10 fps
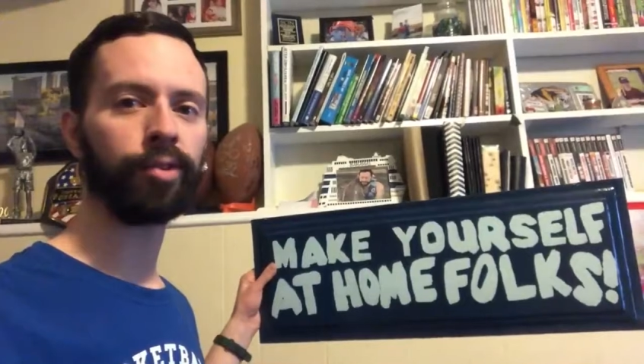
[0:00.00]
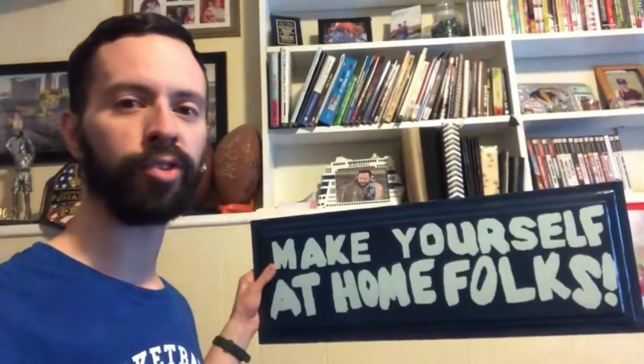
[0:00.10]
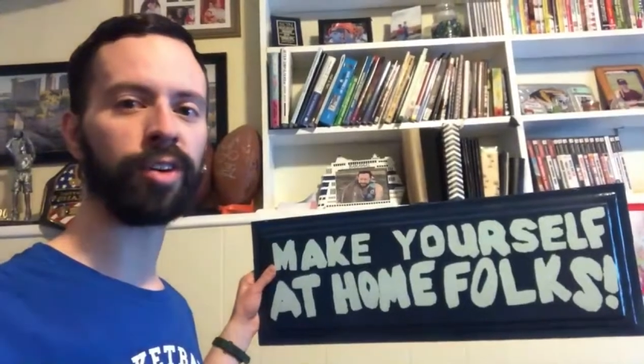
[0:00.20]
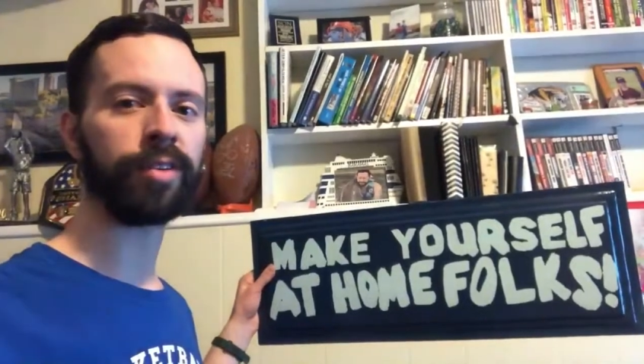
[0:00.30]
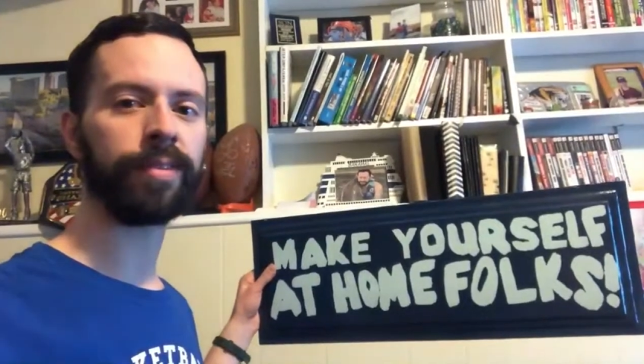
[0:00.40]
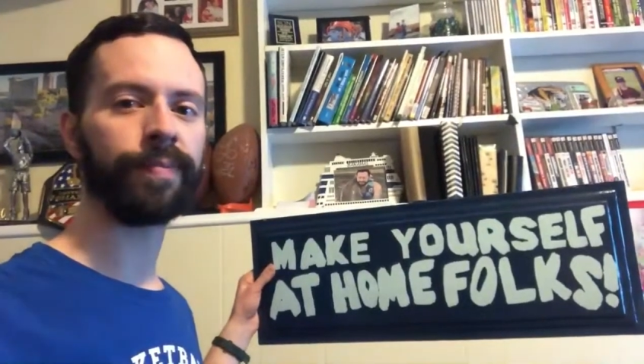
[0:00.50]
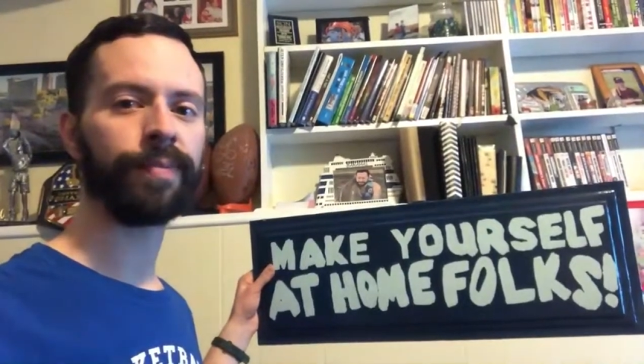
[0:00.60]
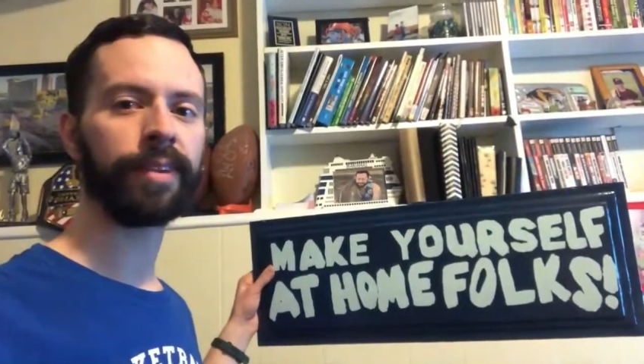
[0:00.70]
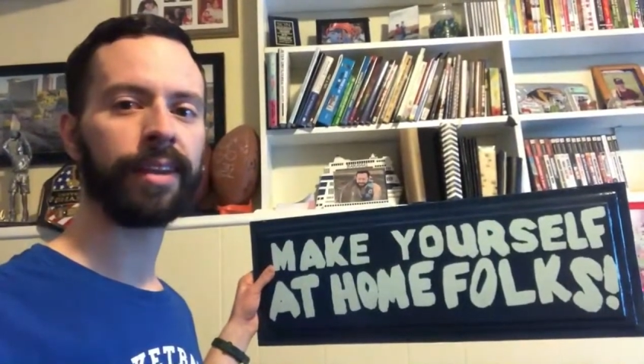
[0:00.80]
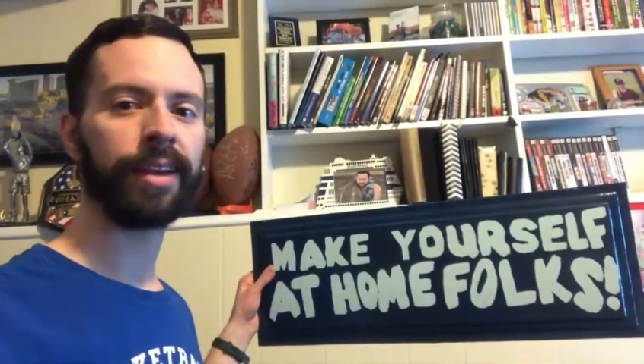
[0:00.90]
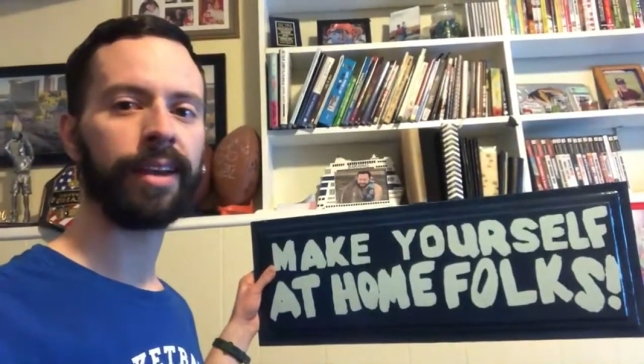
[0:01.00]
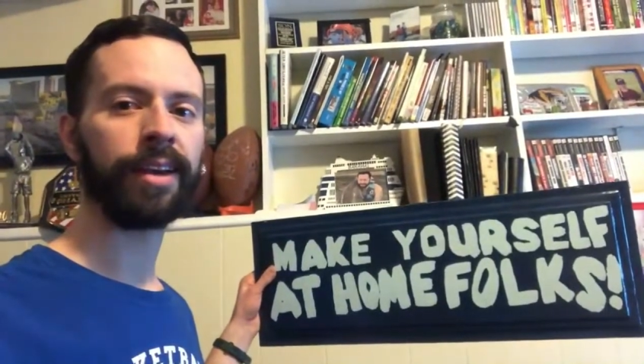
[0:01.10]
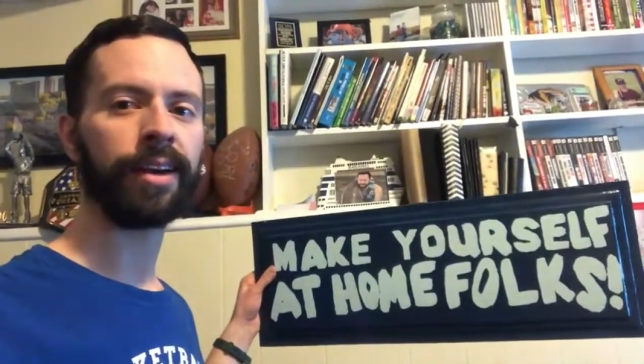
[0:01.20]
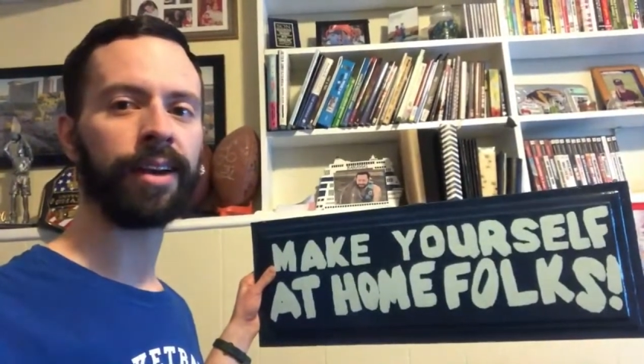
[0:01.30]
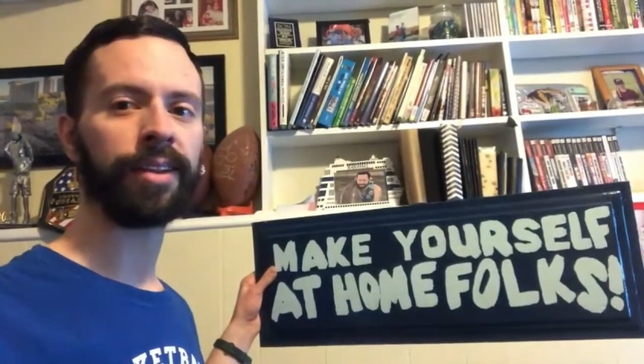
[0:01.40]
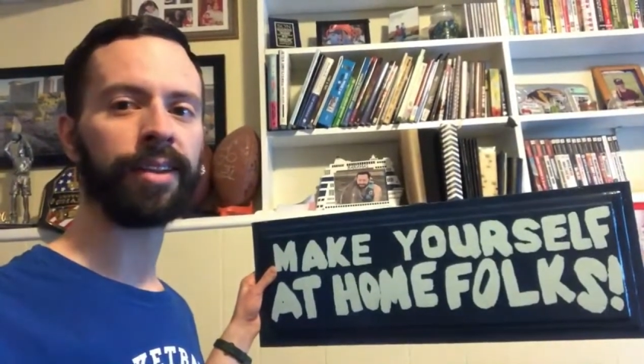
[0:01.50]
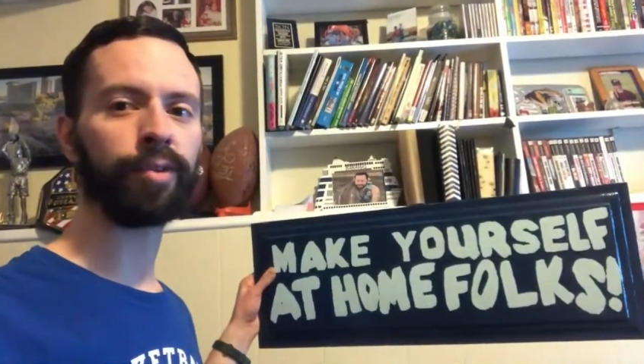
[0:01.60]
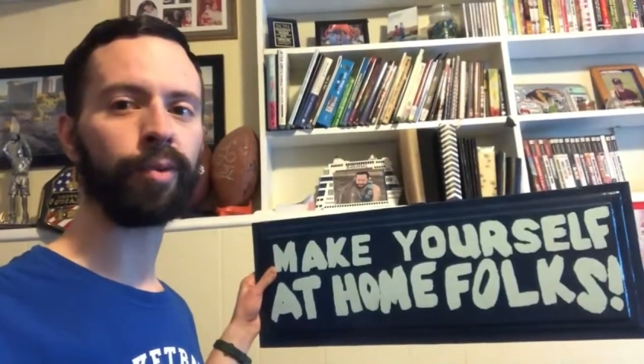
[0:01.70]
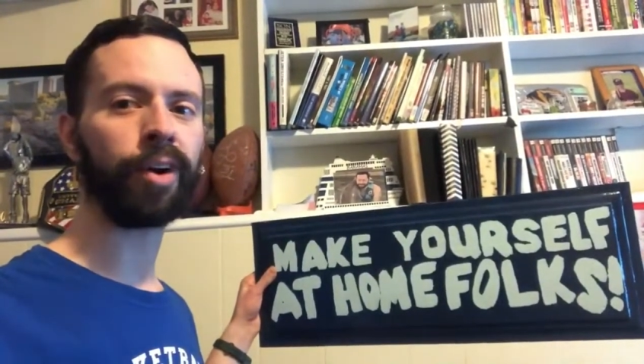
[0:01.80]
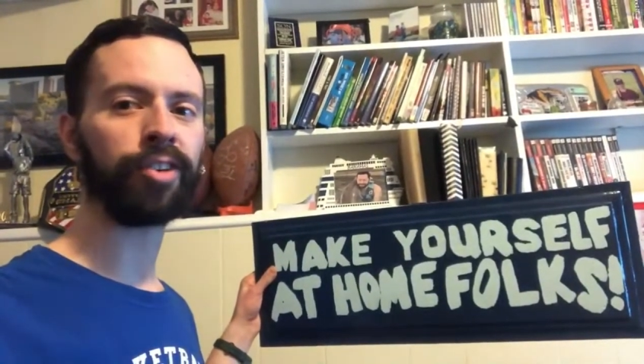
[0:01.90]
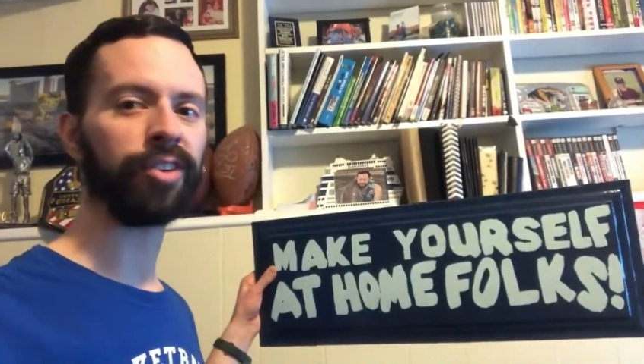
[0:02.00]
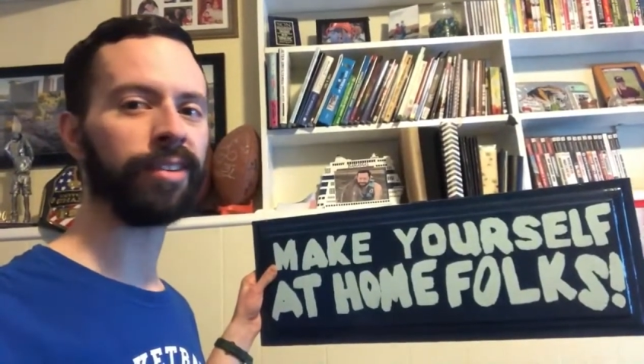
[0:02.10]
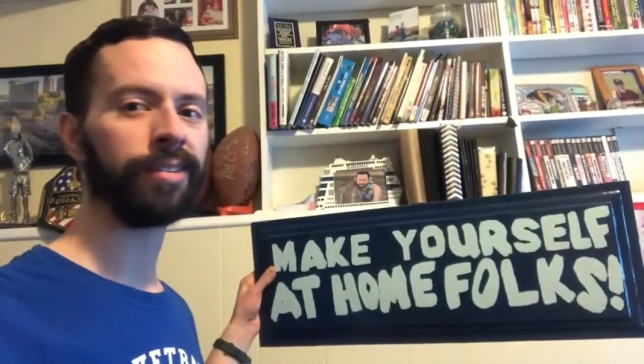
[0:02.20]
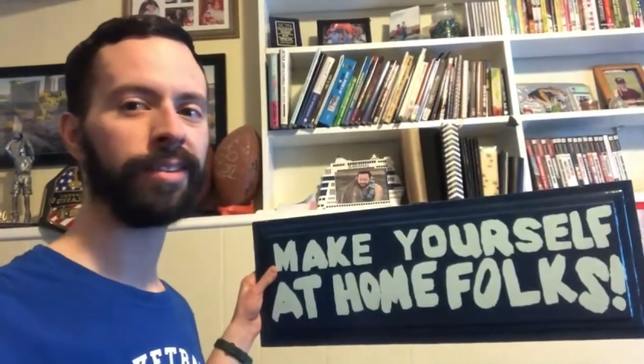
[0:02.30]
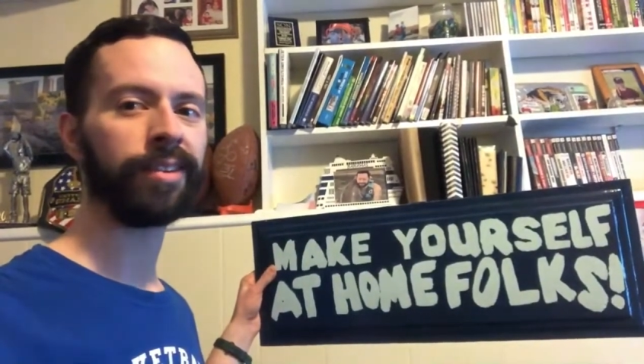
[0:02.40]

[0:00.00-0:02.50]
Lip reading: So thanks for watching.